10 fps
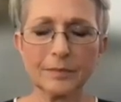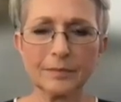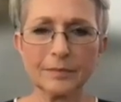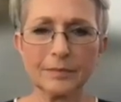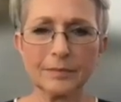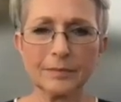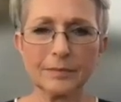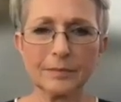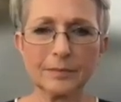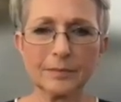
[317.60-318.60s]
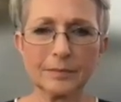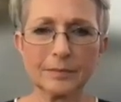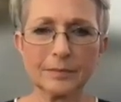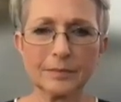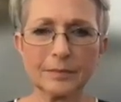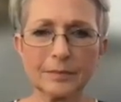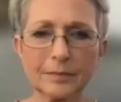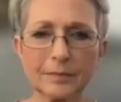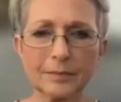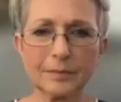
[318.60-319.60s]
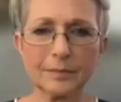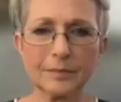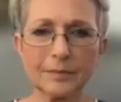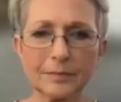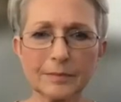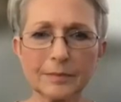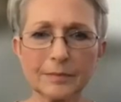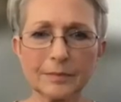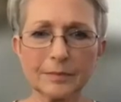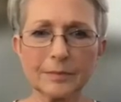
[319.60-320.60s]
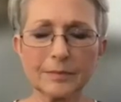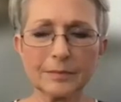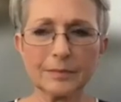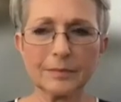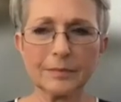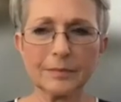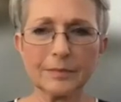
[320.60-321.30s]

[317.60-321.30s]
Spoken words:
This person isn't speaking.